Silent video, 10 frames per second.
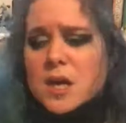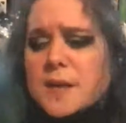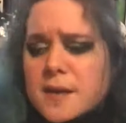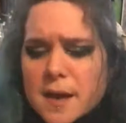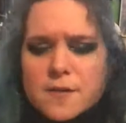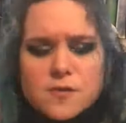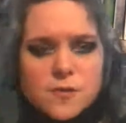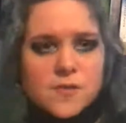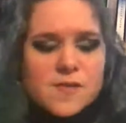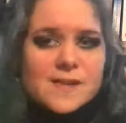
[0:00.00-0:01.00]
Yeah, so
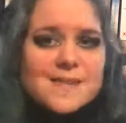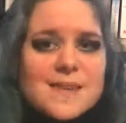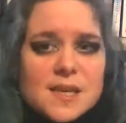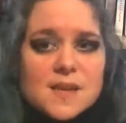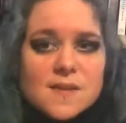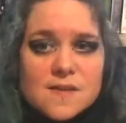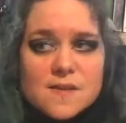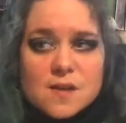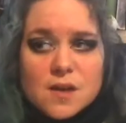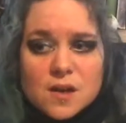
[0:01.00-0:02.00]

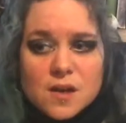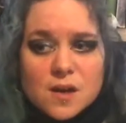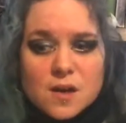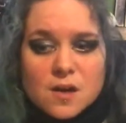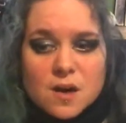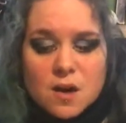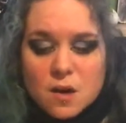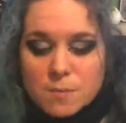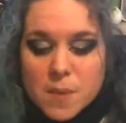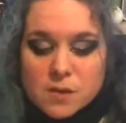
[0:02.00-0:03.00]
cities
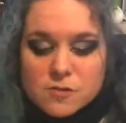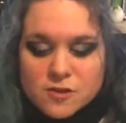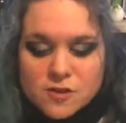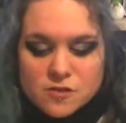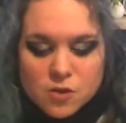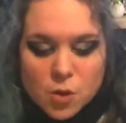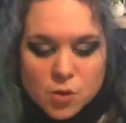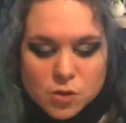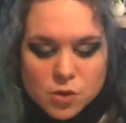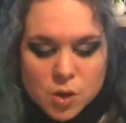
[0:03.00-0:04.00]
are mounted
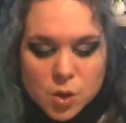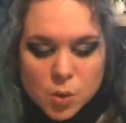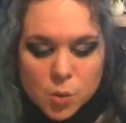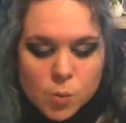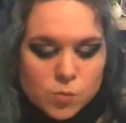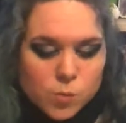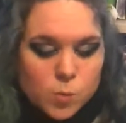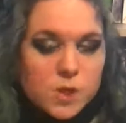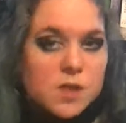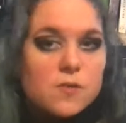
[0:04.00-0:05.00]
on
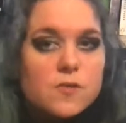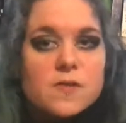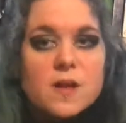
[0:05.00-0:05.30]
wheels.